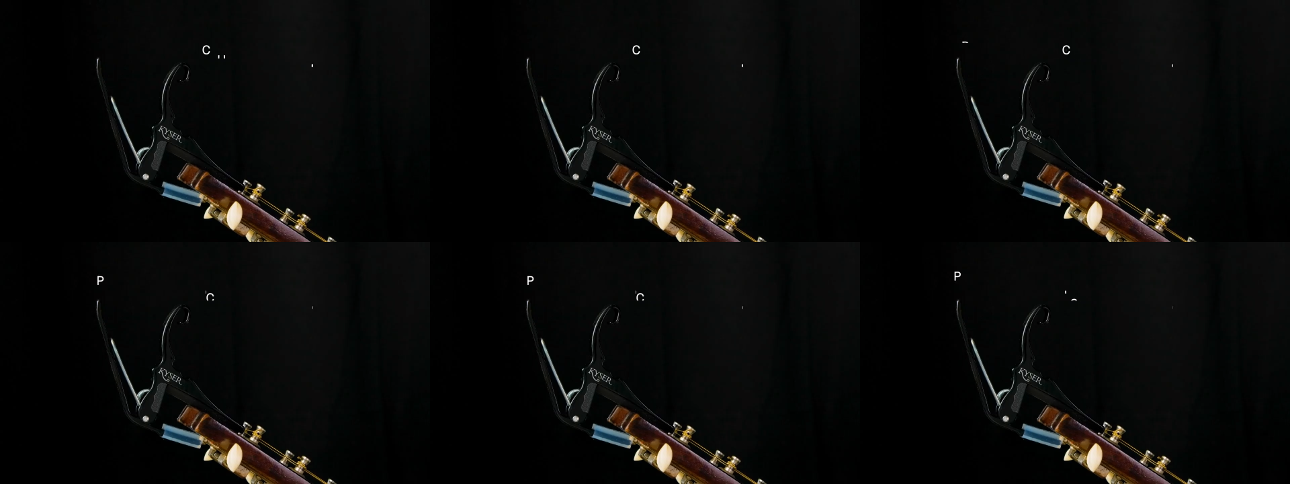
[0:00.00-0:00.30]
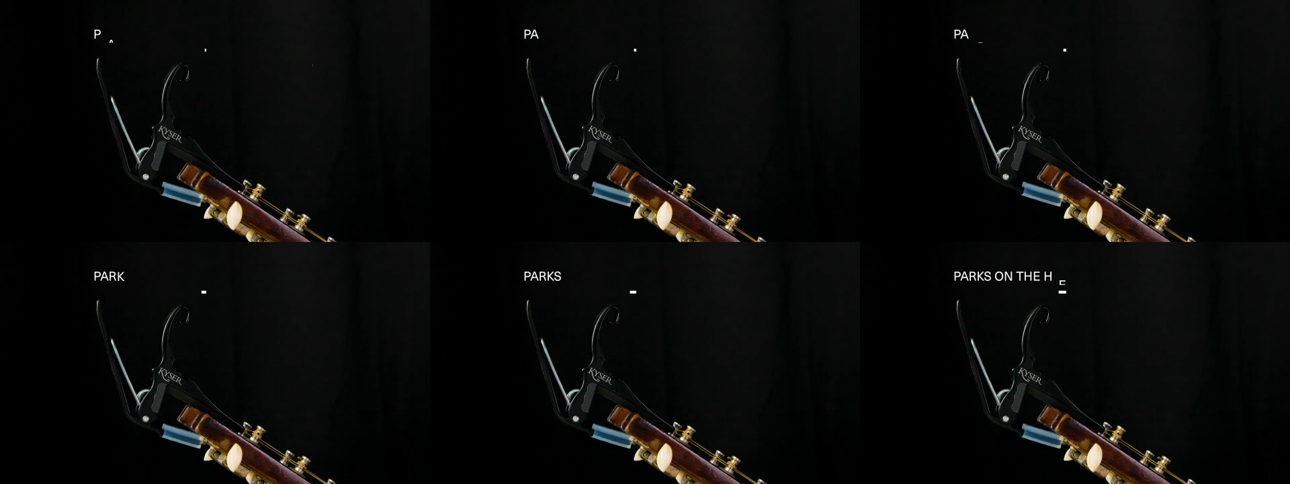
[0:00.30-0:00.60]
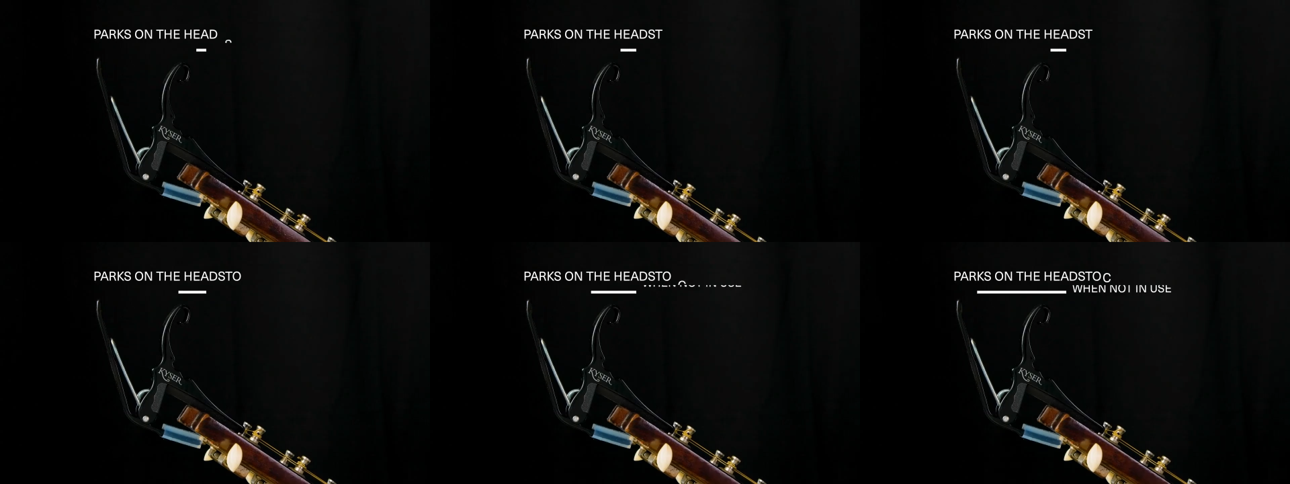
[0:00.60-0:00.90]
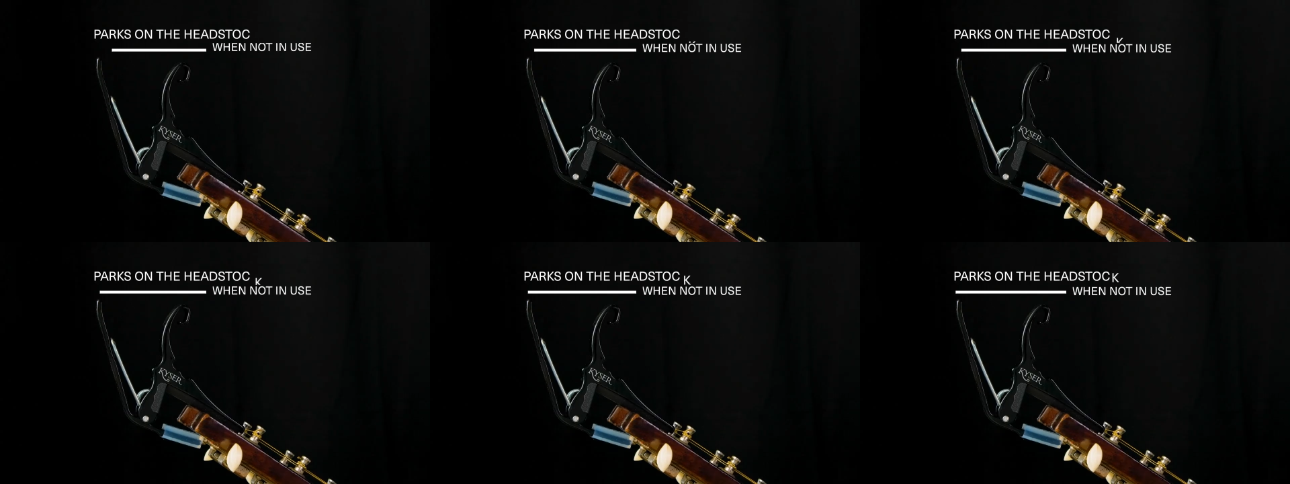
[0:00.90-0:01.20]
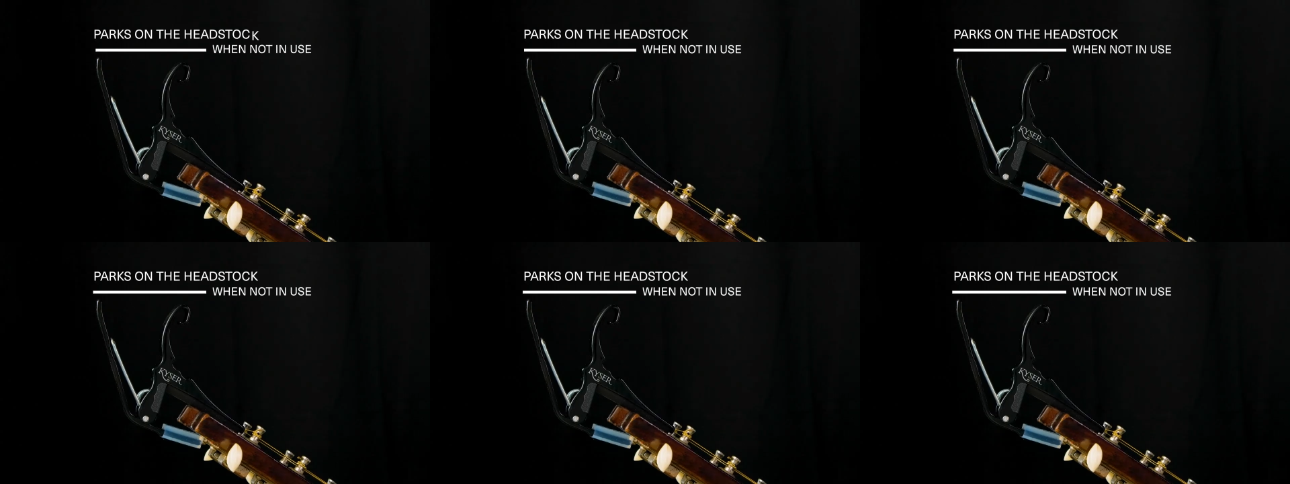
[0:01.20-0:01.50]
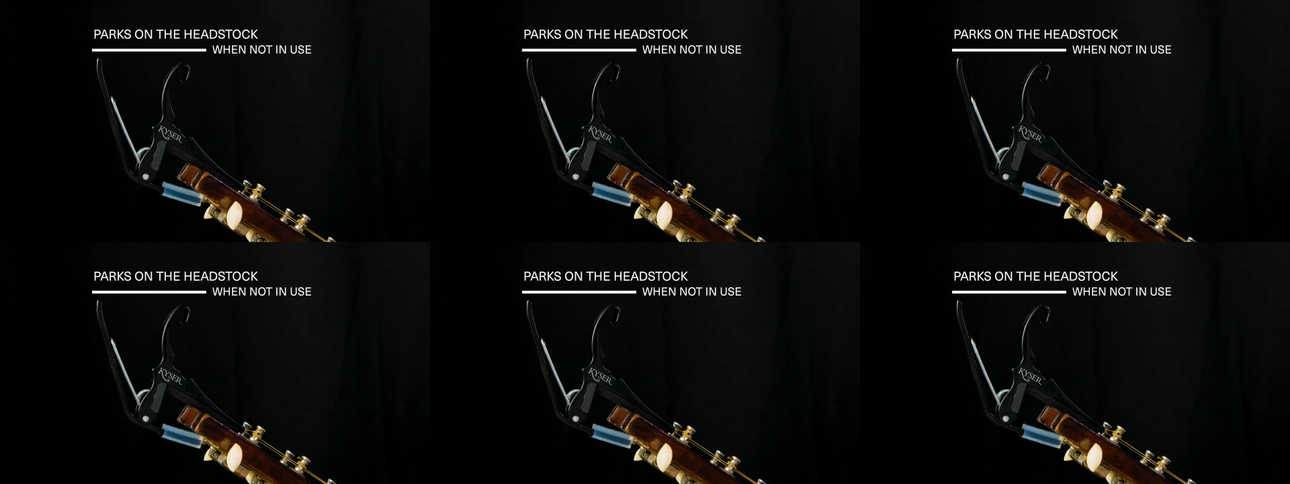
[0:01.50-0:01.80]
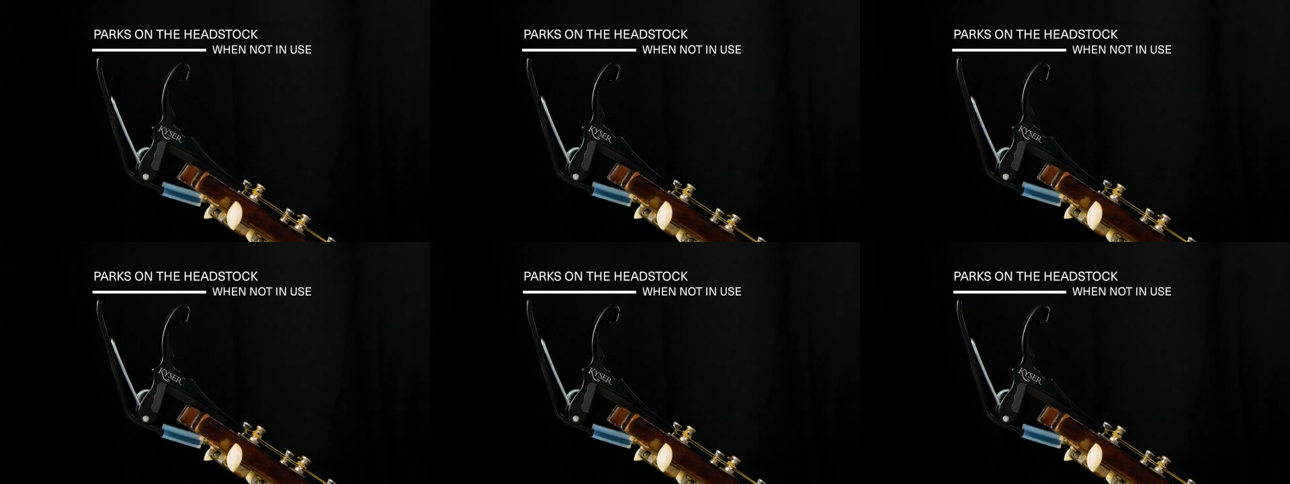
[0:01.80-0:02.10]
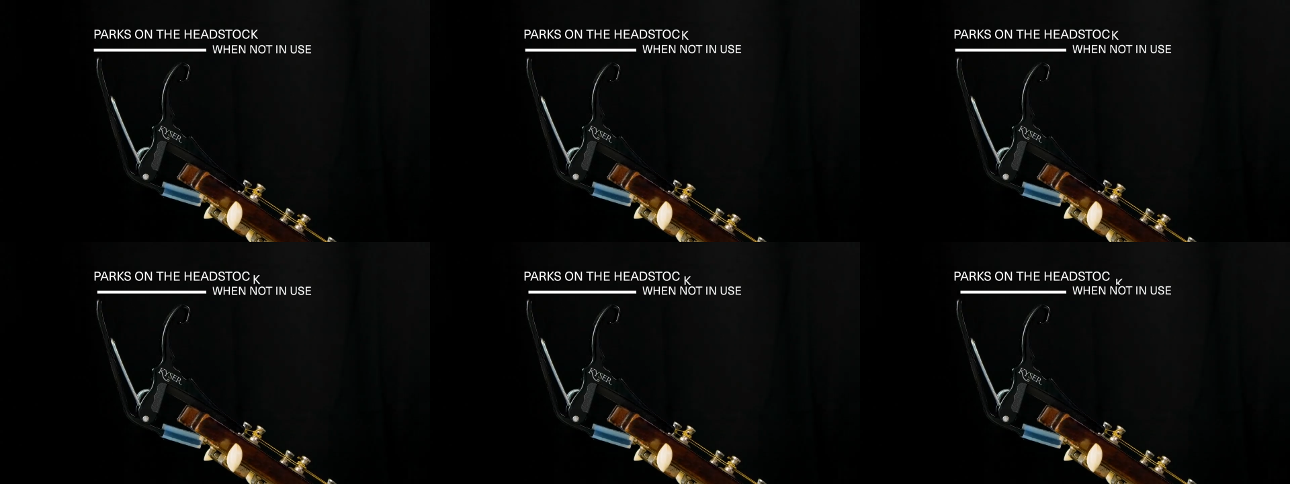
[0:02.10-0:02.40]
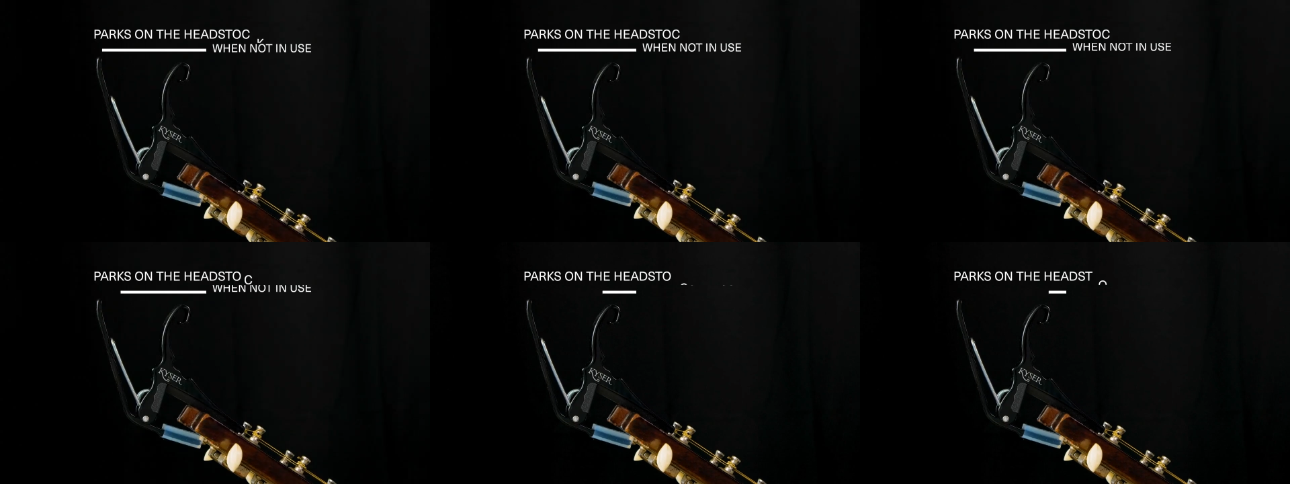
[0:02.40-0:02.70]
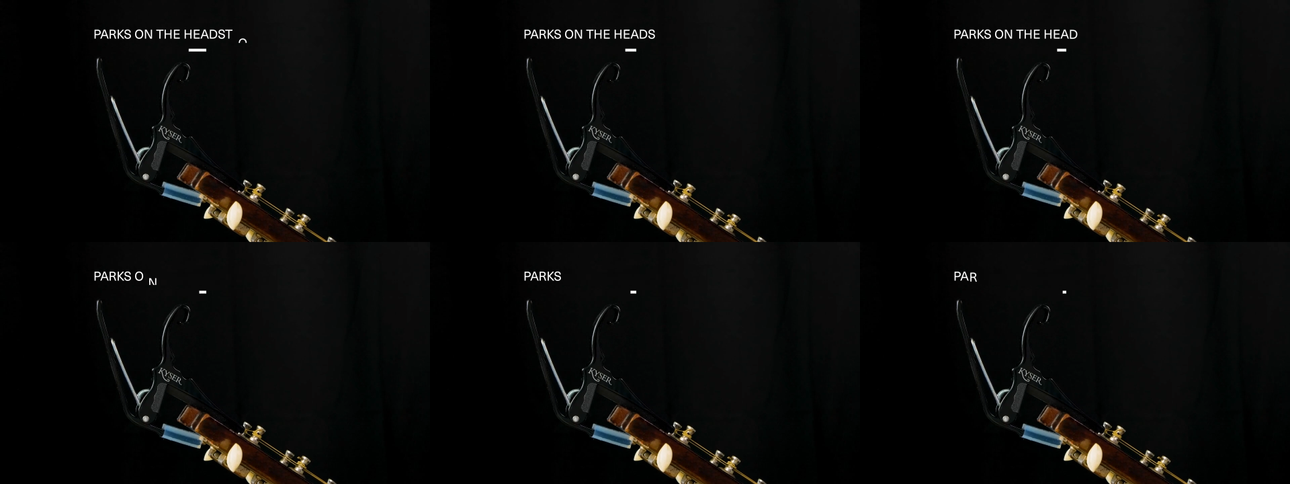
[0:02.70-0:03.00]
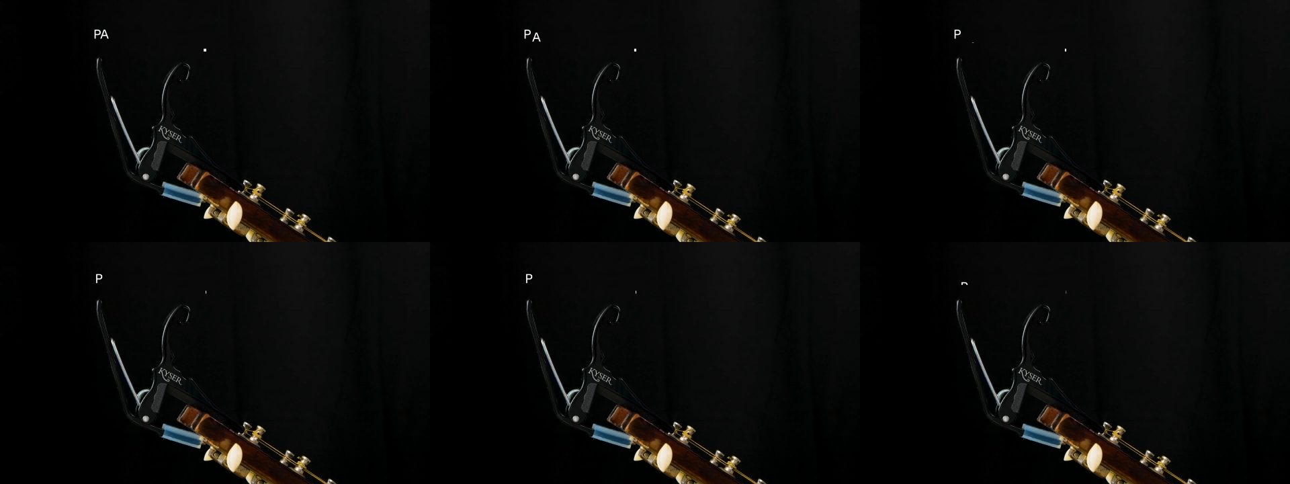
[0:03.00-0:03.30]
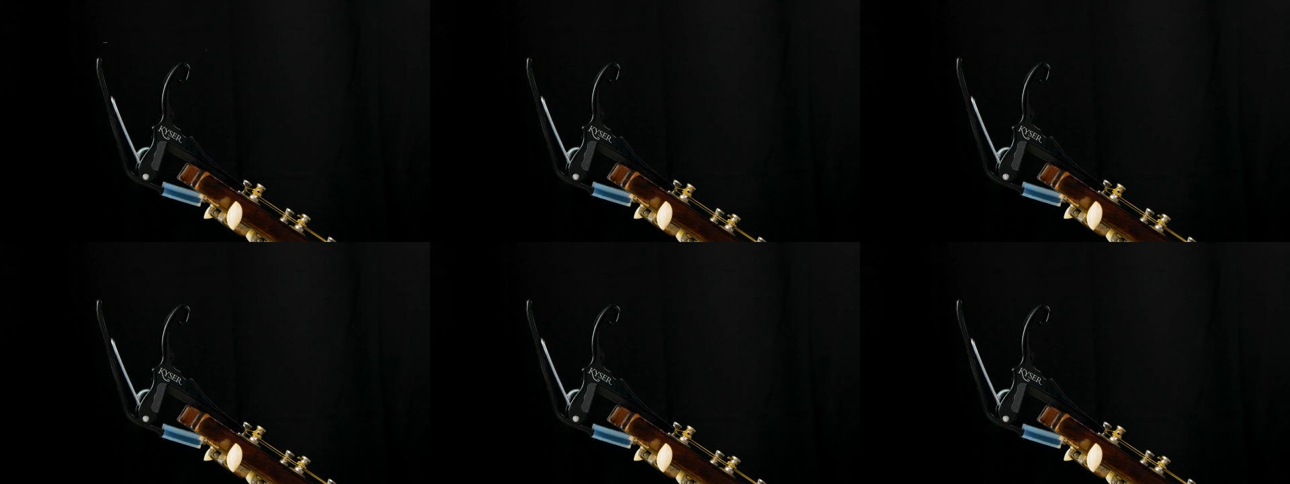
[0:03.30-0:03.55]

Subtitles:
Nobody's mouth can be seen.